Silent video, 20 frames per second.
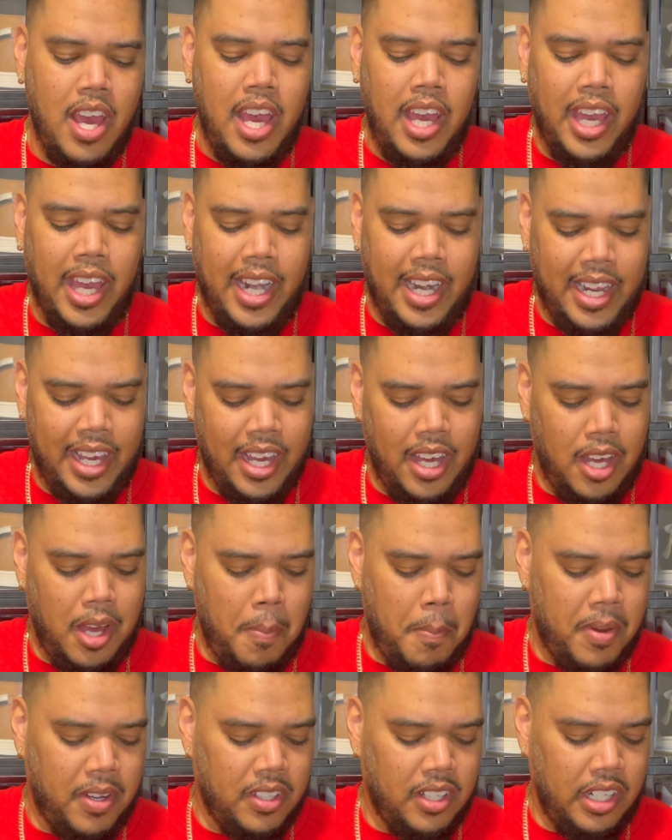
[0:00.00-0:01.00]
And then up
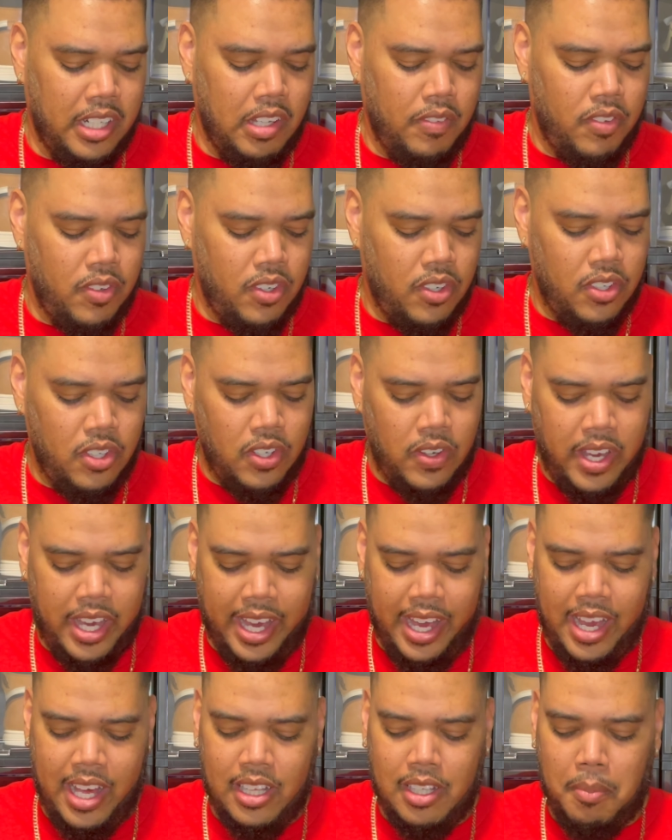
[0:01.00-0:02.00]
underneath, you do
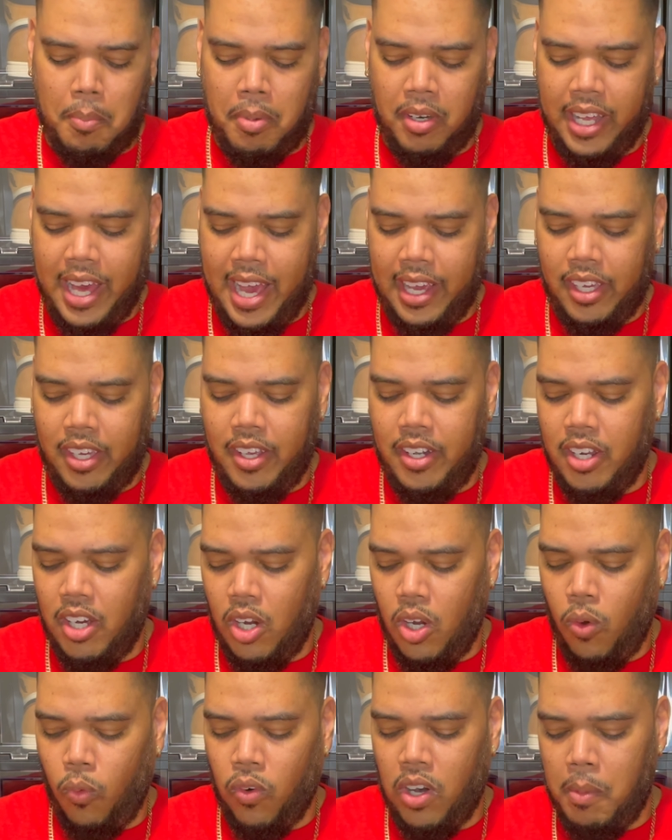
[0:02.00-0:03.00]
have the black,
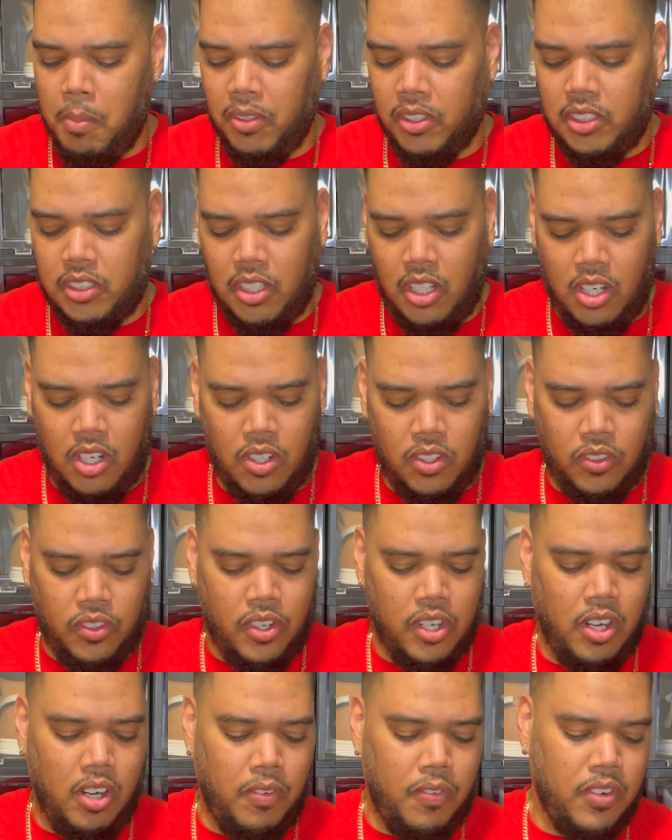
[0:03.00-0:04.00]
rubber sole,
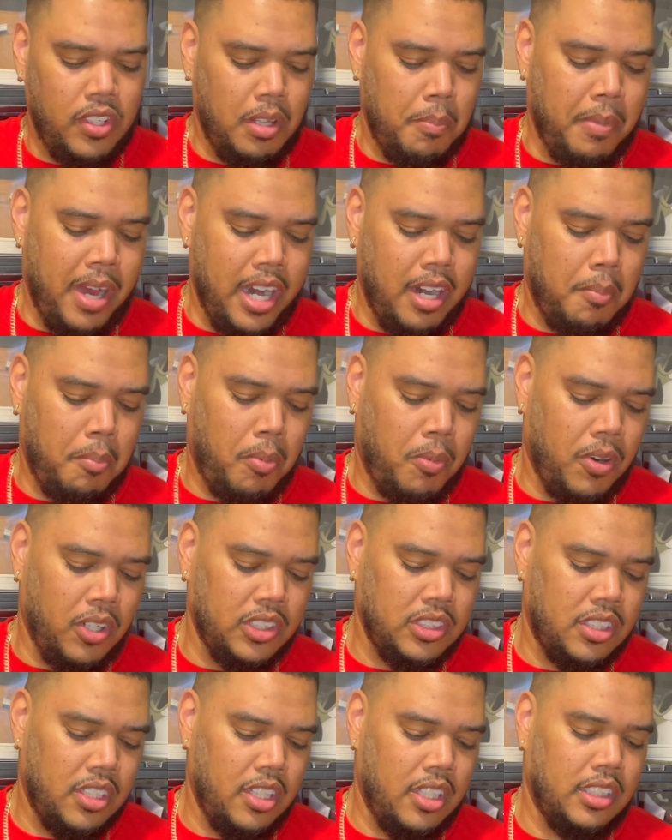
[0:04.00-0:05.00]
for the bottom
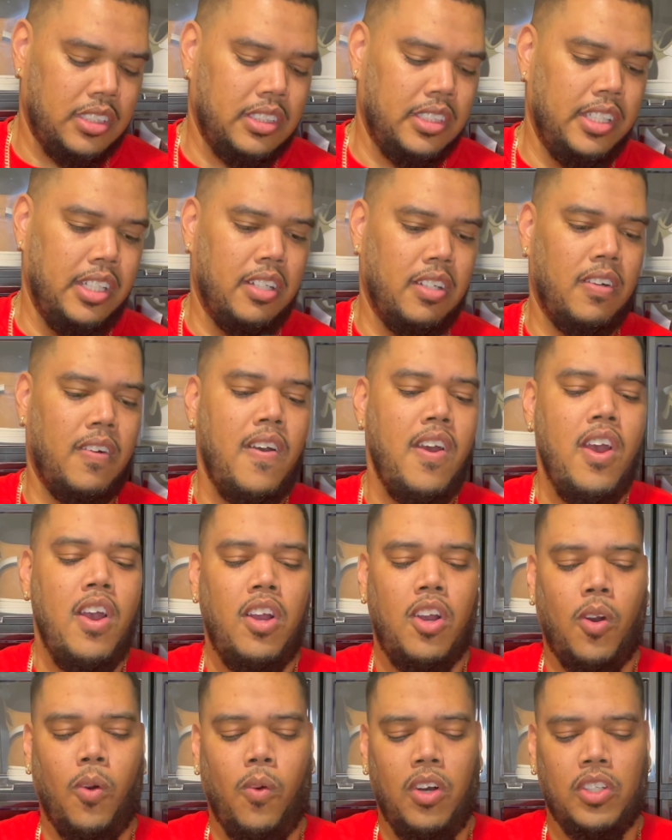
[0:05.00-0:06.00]
portion of the sneaker.
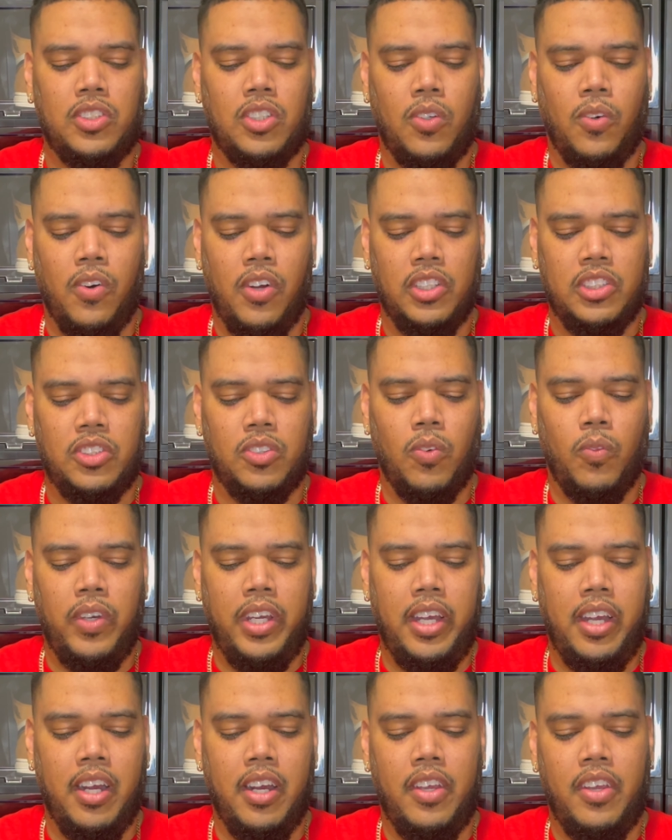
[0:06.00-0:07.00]
Going towards the
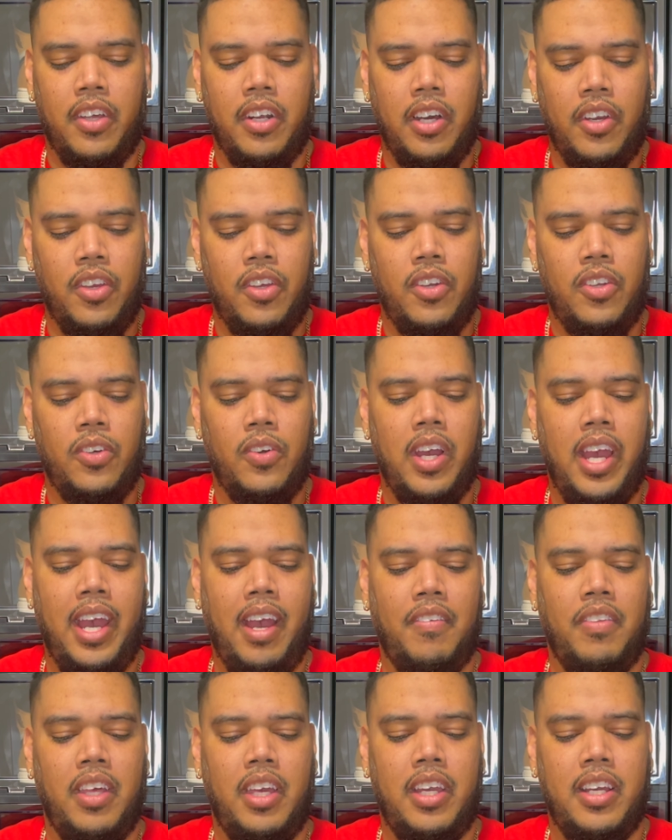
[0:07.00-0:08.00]
rear, you do have
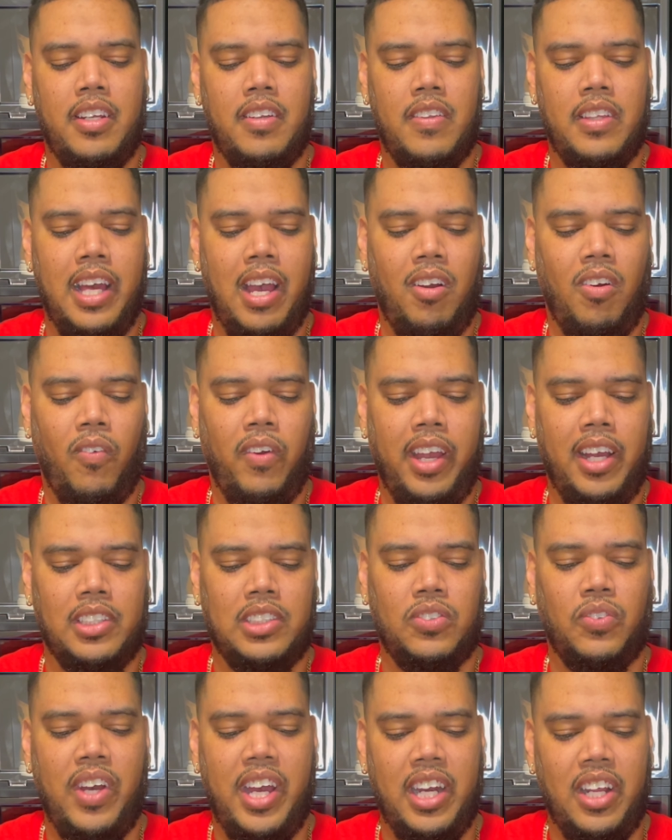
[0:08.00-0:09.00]
the hit of that red
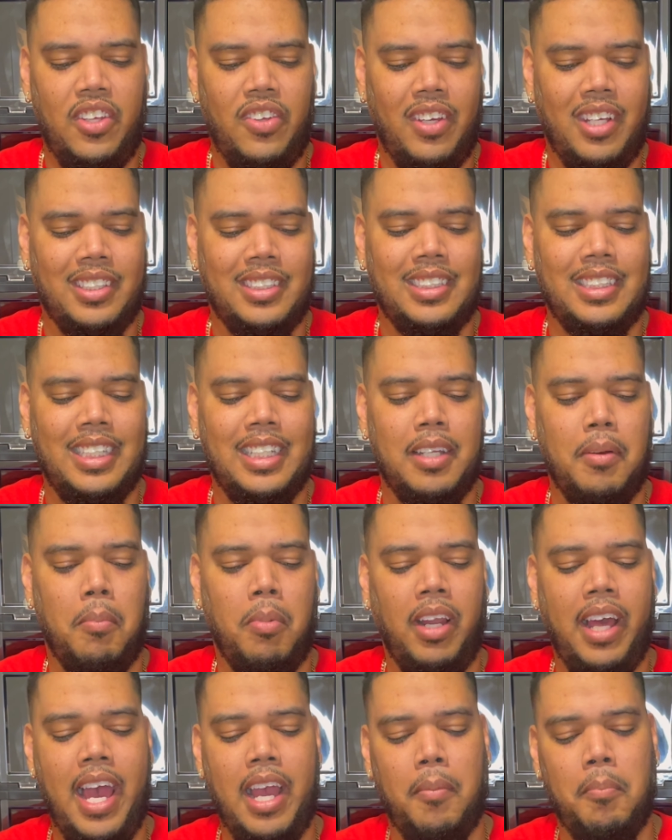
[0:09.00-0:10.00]
suede, and you can see the
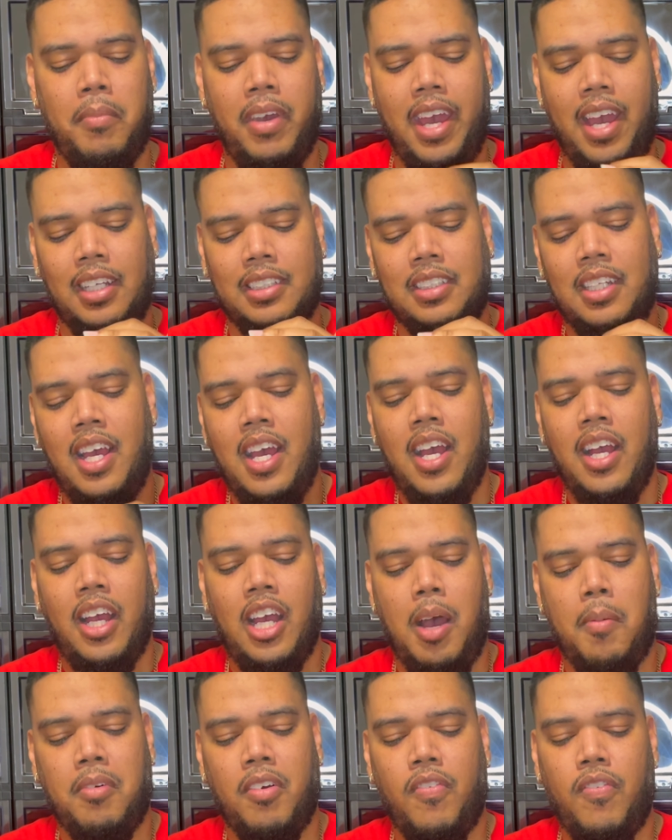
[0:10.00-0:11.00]
black mesh
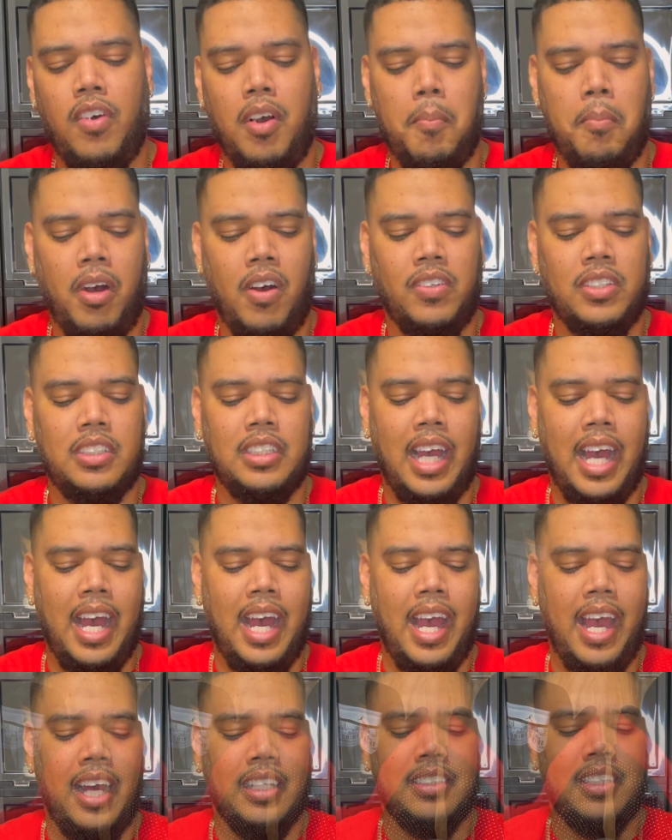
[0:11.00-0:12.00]
coming from both
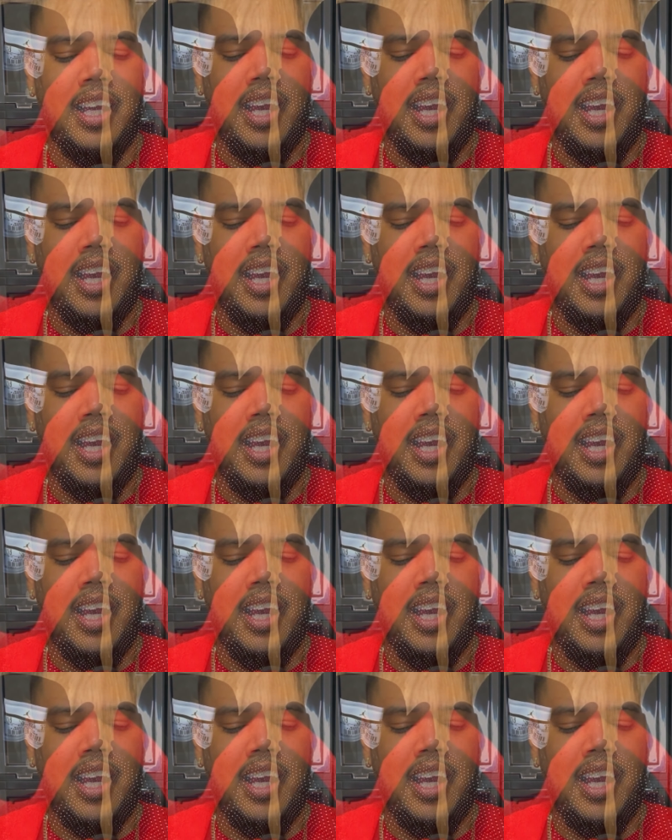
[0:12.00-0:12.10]
sides.